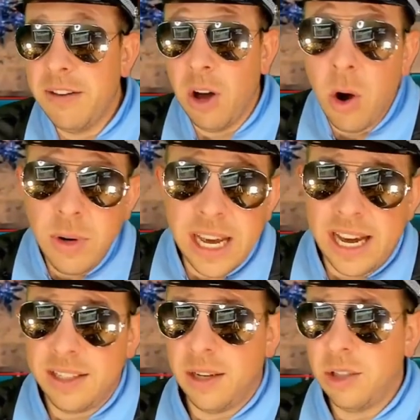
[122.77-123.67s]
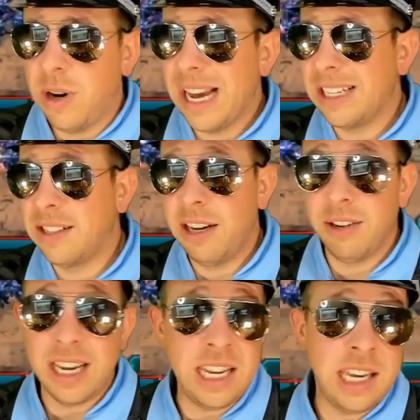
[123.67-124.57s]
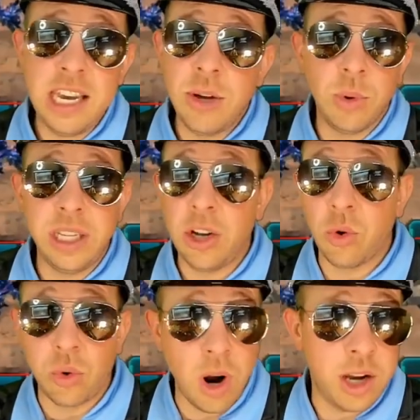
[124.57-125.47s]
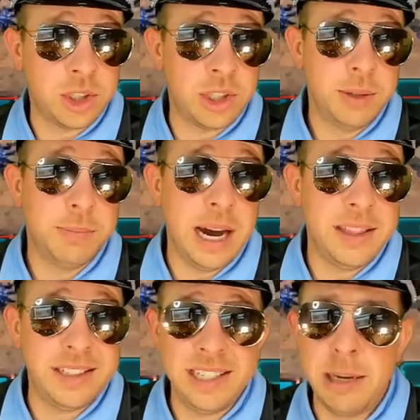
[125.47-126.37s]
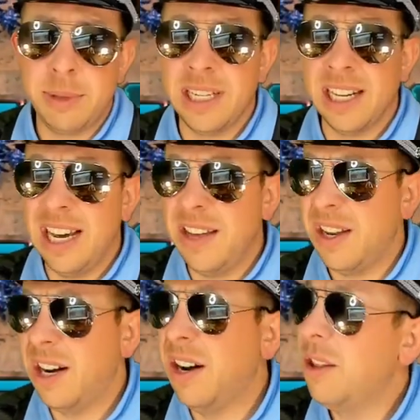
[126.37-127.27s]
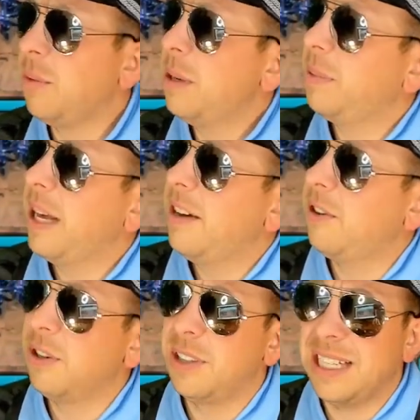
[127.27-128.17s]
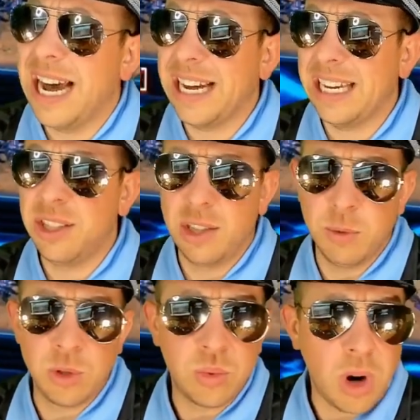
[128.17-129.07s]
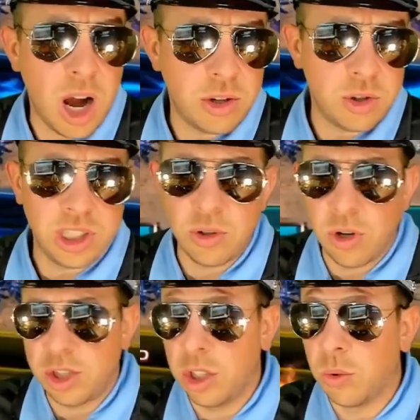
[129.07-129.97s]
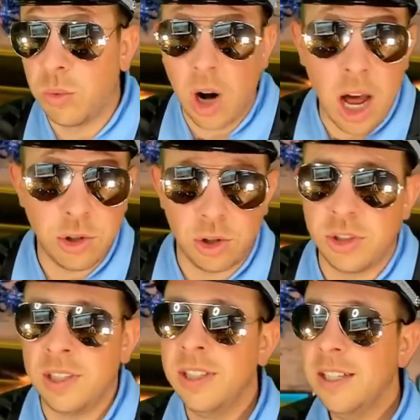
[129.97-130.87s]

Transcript: of Odad's Dragon Slayer getting equally crushed by this same Stella, and then another replay of her attacking someone's Rogers and crushing a Rogers.